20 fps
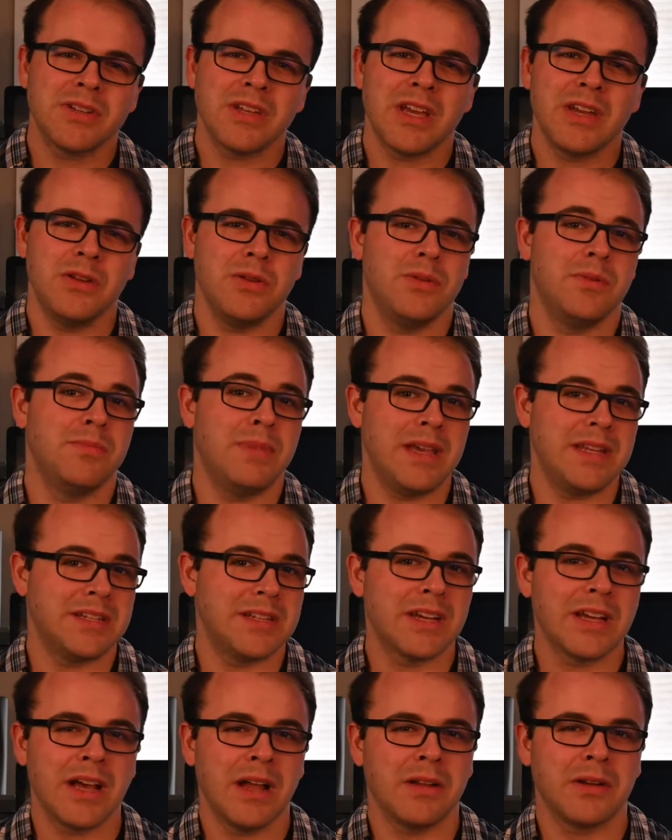I do
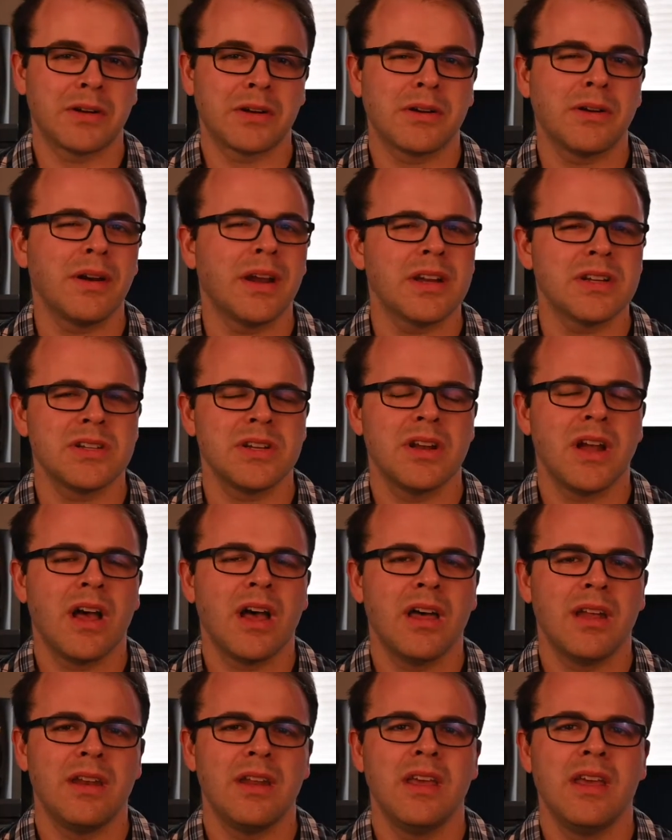basic color correction
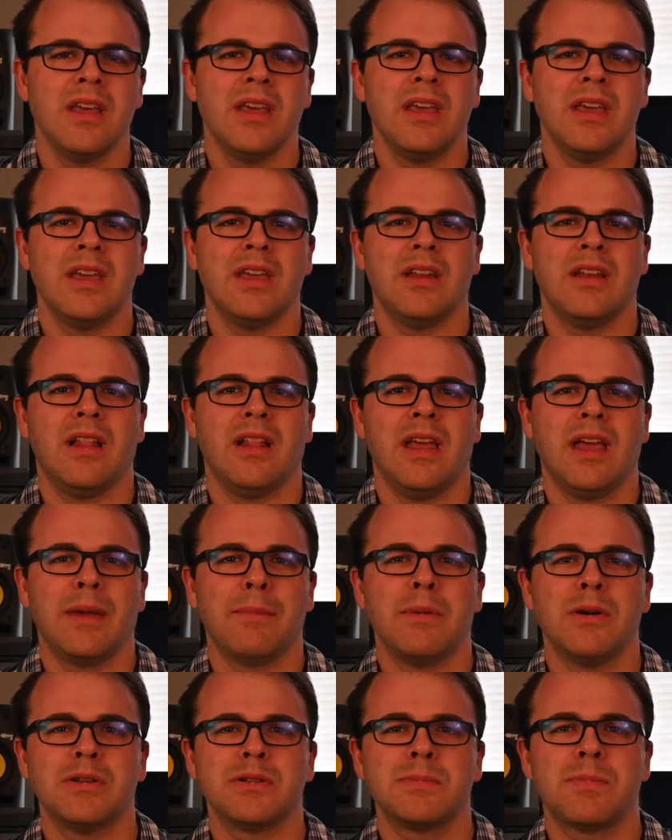on in
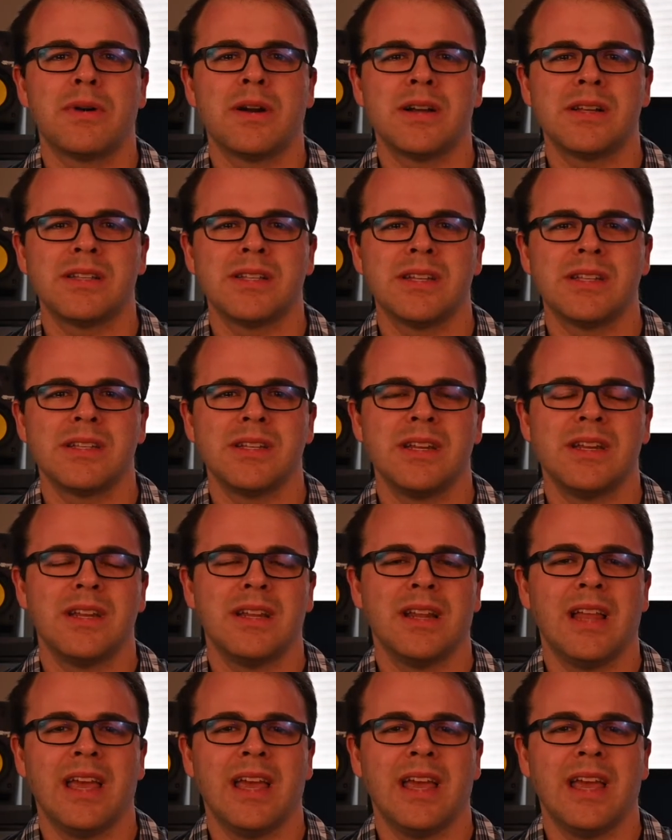like post-processing,